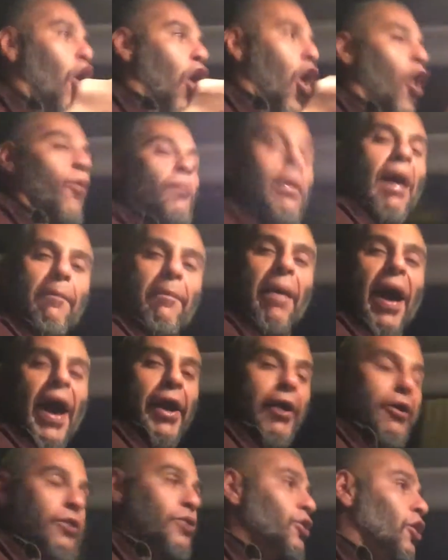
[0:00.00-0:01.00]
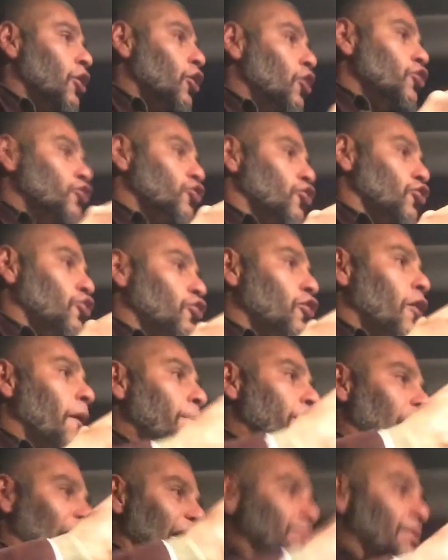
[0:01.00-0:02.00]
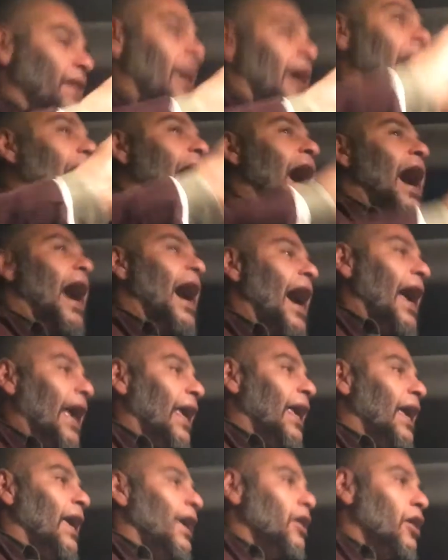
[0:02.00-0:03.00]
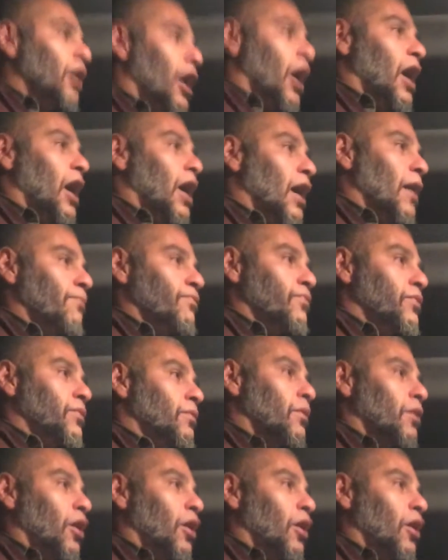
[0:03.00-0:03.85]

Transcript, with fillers: all my buyers to pay me a high um,